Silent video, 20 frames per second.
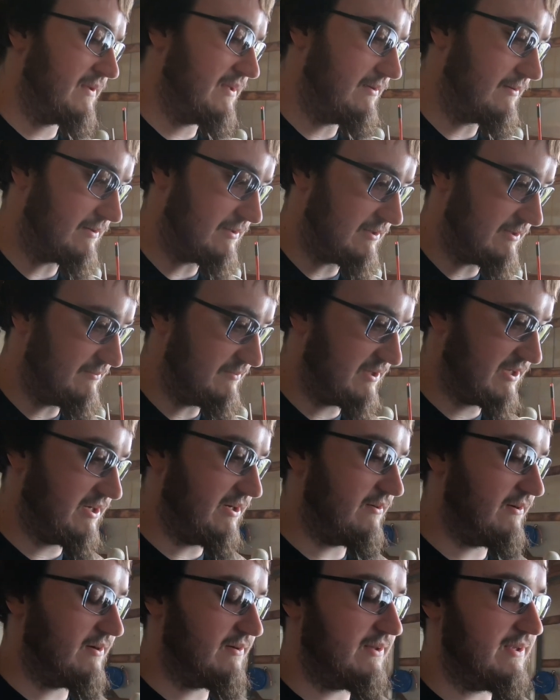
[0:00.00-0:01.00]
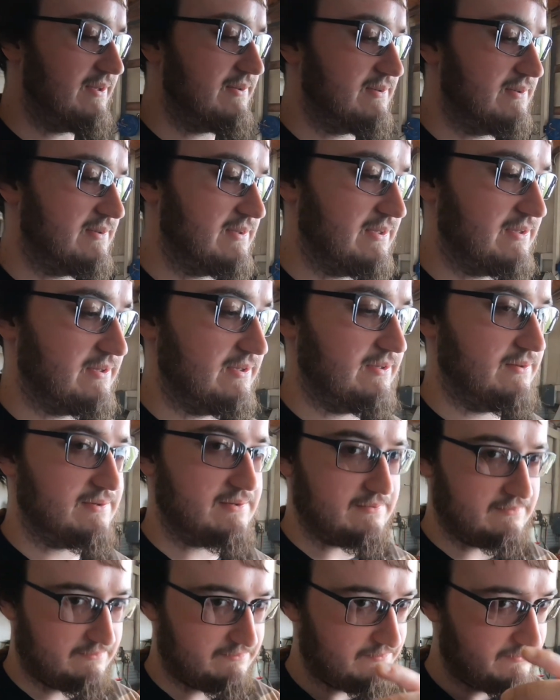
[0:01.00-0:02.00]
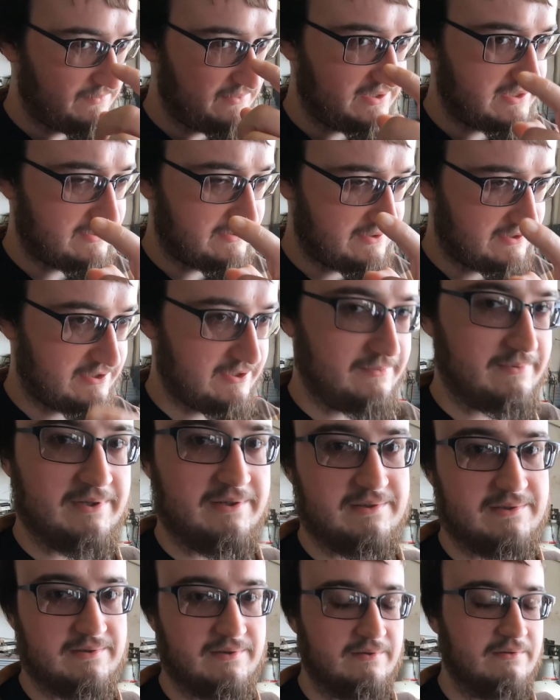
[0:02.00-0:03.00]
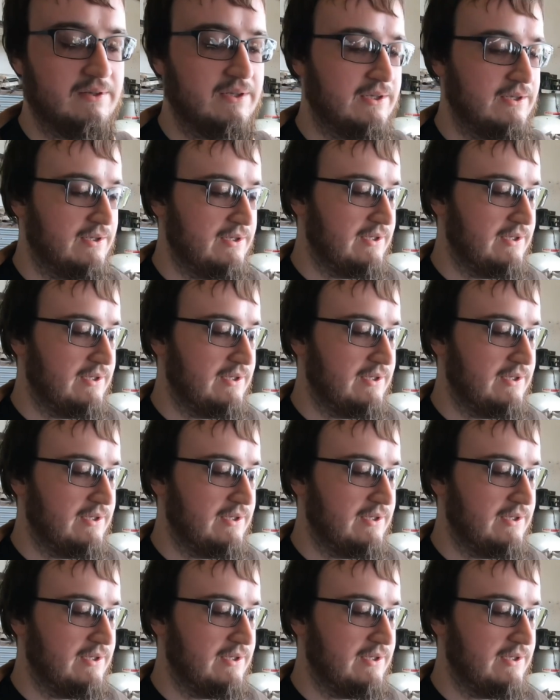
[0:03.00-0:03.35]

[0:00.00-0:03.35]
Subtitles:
the carrier lenses that the telescope goes through.